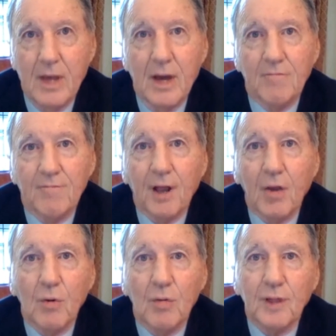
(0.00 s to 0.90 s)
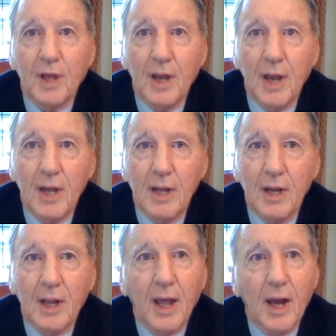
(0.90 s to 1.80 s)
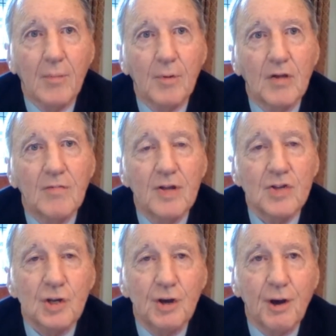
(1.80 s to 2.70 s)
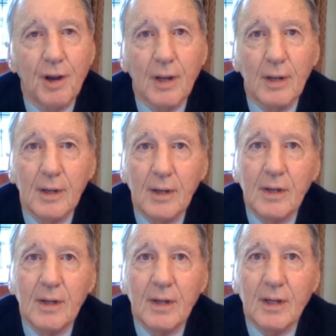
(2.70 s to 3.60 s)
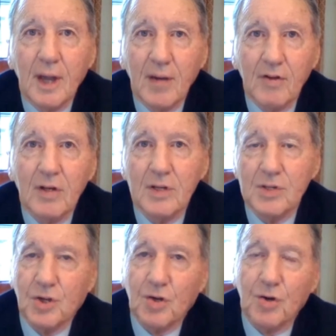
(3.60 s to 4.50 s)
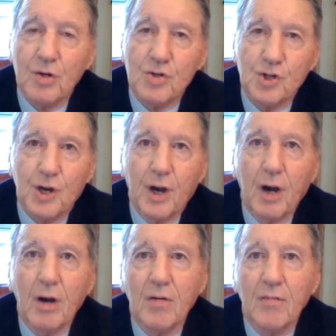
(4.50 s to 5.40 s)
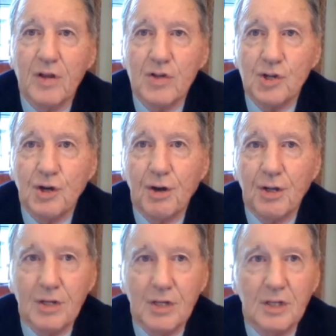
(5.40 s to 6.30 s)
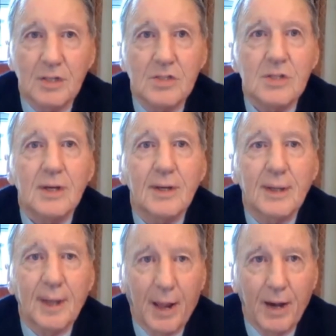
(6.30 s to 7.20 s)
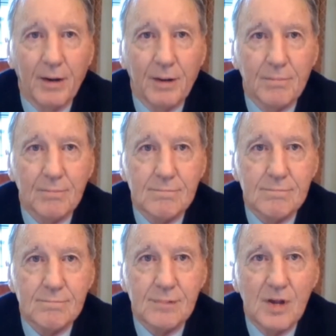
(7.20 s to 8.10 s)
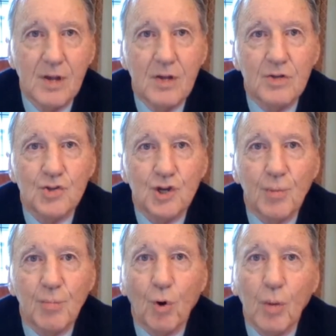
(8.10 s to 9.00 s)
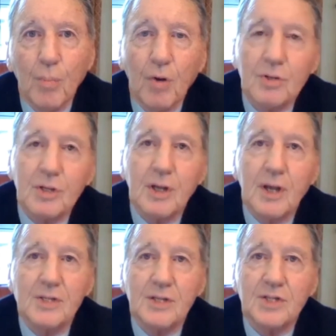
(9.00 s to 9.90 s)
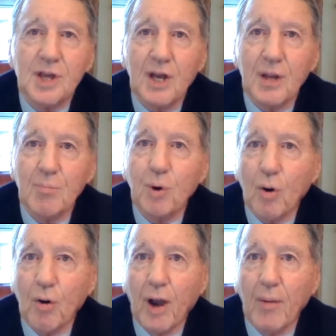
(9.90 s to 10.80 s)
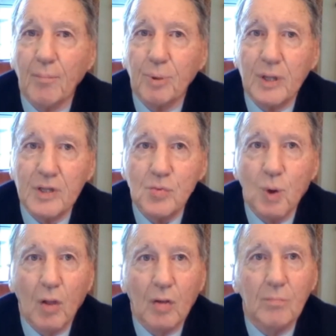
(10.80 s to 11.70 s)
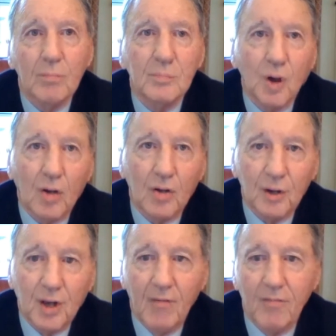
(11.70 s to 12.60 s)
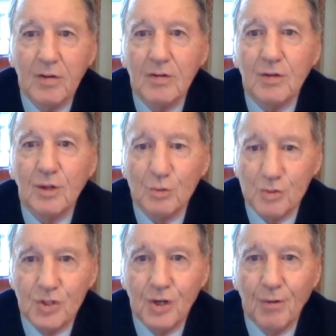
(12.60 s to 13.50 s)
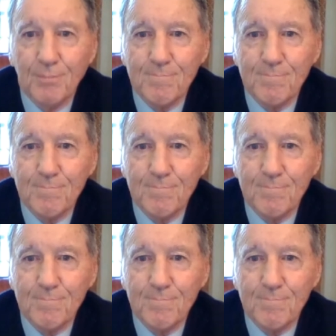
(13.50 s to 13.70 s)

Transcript: A fellow of the Canadian Academy of Engineering, Kevin is the current chair of Engineering Deans Canada. To share more about today's exciting program, please welcome Dr. Kevin Deluzio.